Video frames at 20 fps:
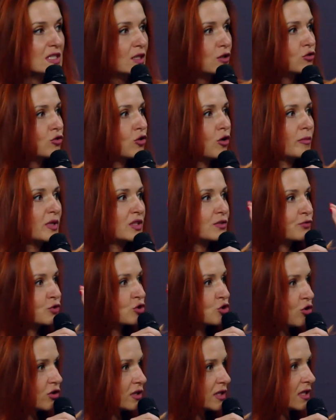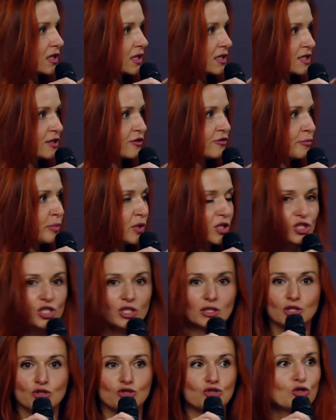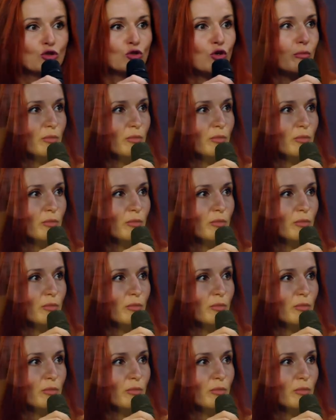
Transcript: their grocery bills